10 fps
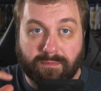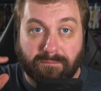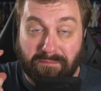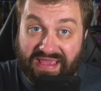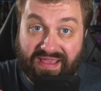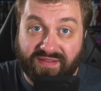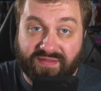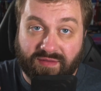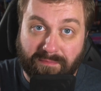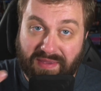
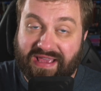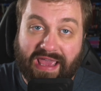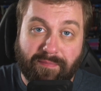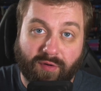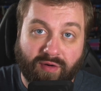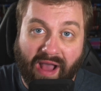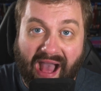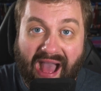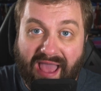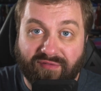Bees, beekeeper,
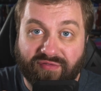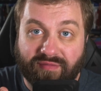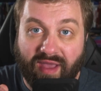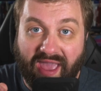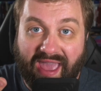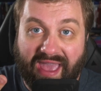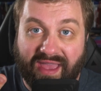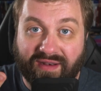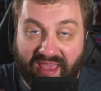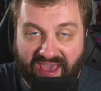hive,
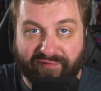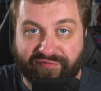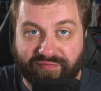and F